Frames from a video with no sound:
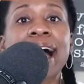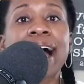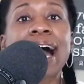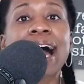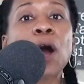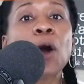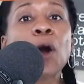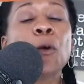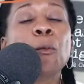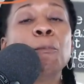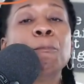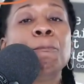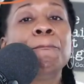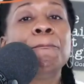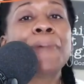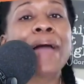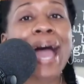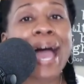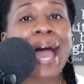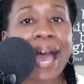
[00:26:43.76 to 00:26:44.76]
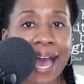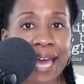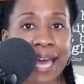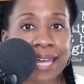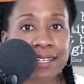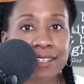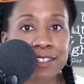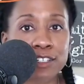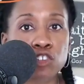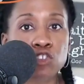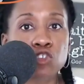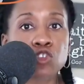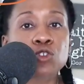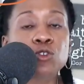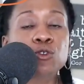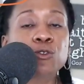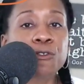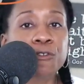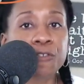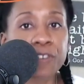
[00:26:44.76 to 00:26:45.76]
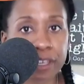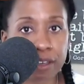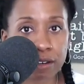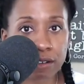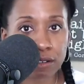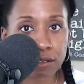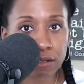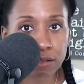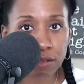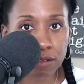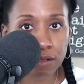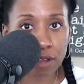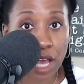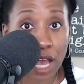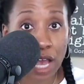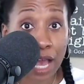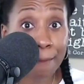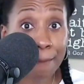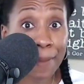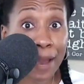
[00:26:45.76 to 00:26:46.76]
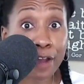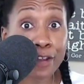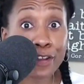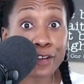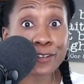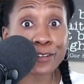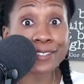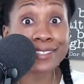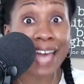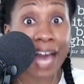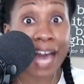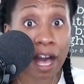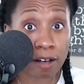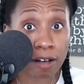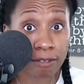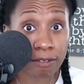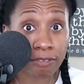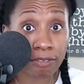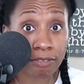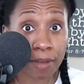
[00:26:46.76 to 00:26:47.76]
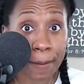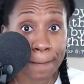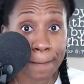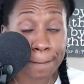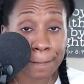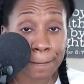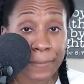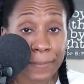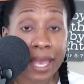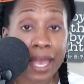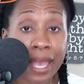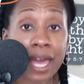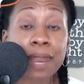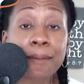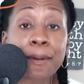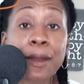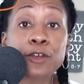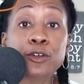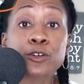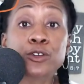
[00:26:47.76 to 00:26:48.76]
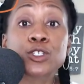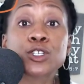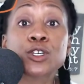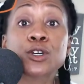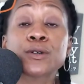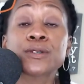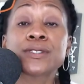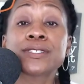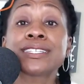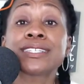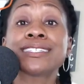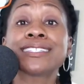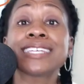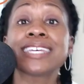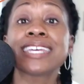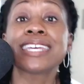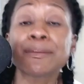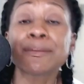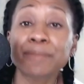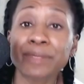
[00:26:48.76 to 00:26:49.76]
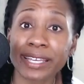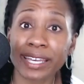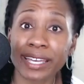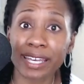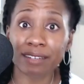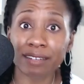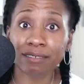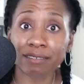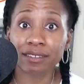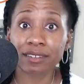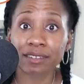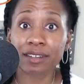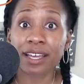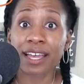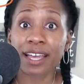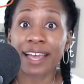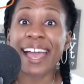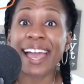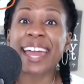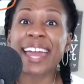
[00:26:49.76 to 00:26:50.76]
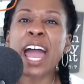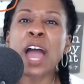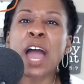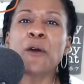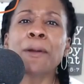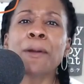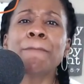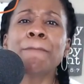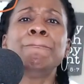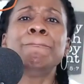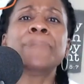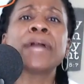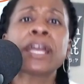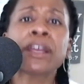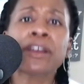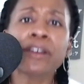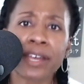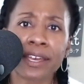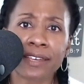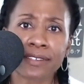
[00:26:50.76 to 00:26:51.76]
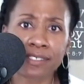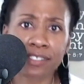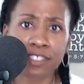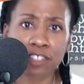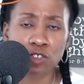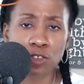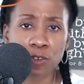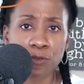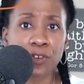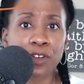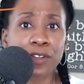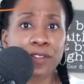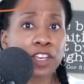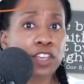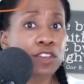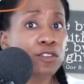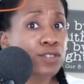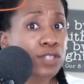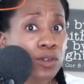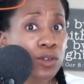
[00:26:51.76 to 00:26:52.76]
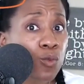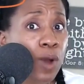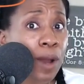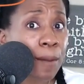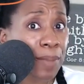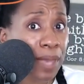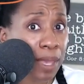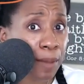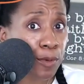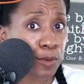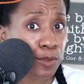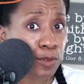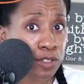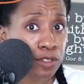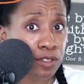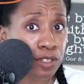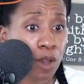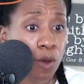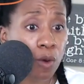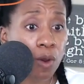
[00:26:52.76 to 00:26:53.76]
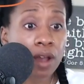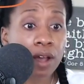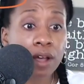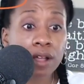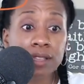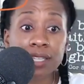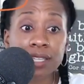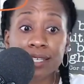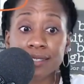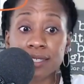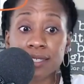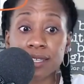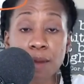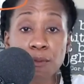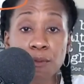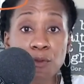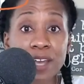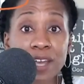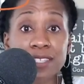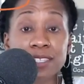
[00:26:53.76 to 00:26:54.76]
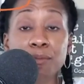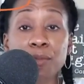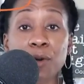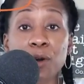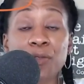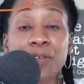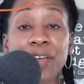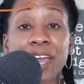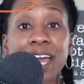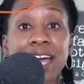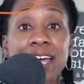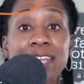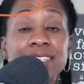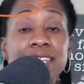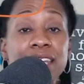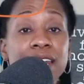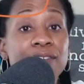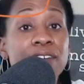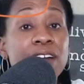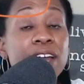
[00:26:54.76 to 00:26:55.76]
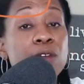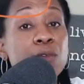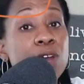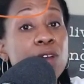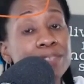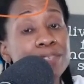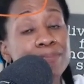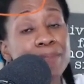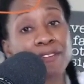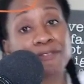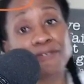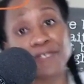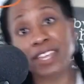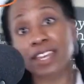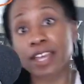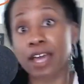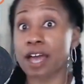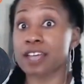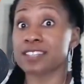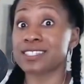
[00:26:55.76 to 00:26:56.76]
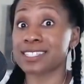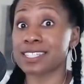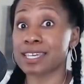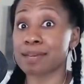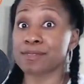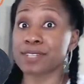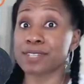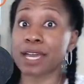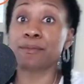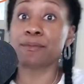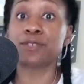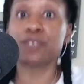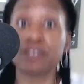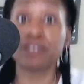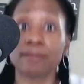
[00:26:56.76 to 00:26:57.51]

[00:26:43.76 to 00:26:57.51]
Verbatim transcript: How bad did you feel about yourself and about your skills as a team lead and how embarrassed did you feel like you didn't want people to know? Listen, I'm raising both hands, and if I could raise my feet at the same time